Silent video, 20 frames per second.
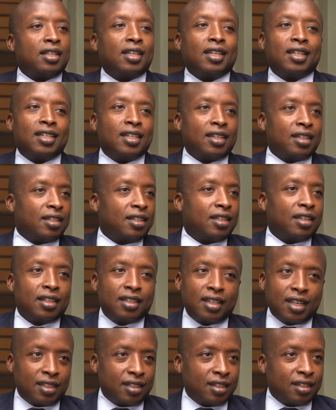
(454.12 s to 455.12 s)
It's
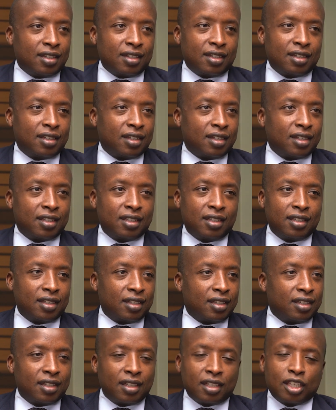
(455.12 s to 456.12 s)

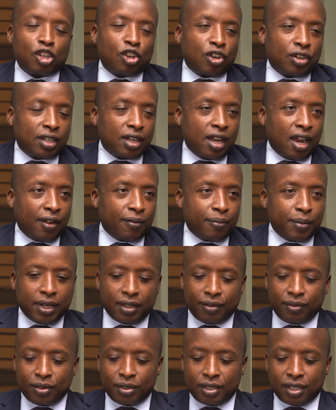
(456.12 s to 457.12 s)
not enough. But
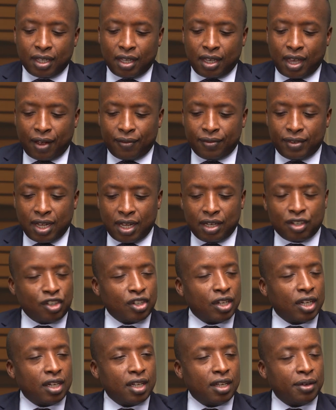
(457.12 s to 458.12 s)
if you say, I've done
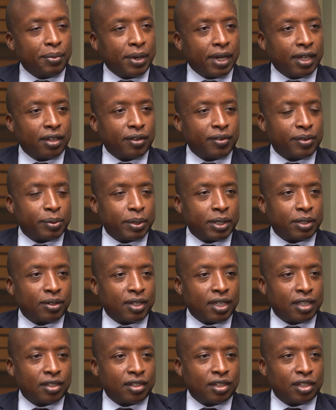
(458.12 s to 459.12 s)
training, my area of
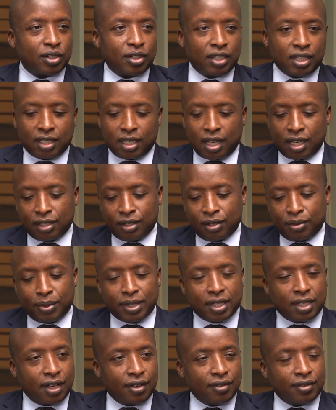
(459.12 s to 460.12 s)
specialization is customer
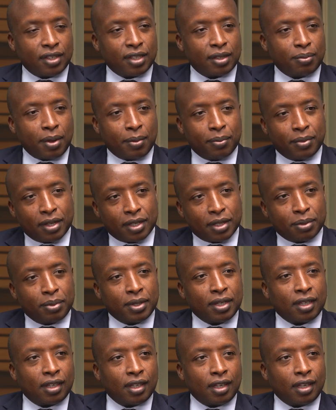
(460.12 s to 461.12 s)
service, public
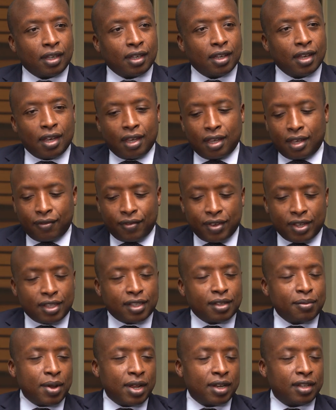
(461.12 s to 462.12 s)
speaking,
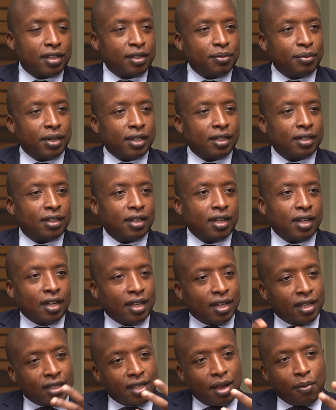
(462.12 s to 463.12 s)
events management,
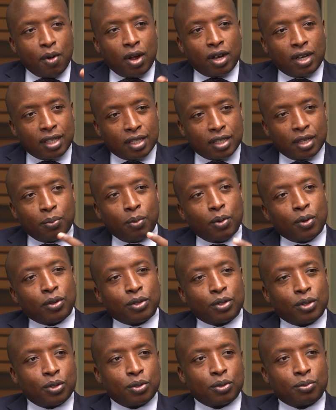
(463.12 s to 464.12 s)
someone is able
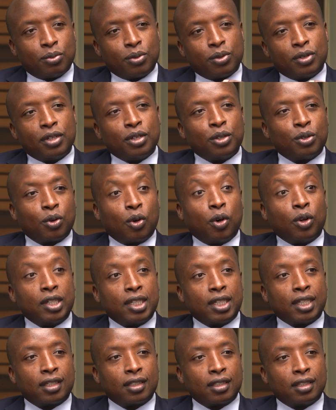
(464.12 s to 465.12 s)
also to put into
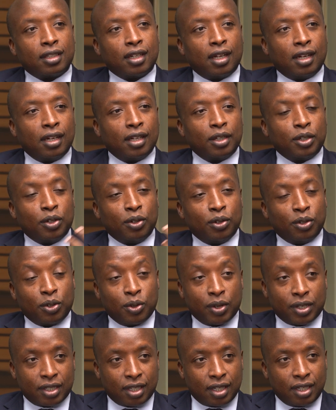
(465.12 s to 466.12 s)
context, you know,
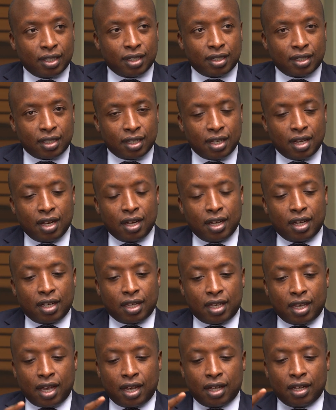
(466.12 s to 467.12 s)
your skills.
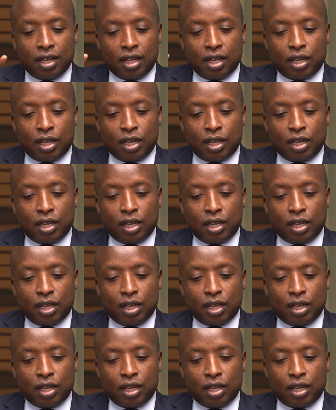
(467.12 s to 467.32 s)
Yeah.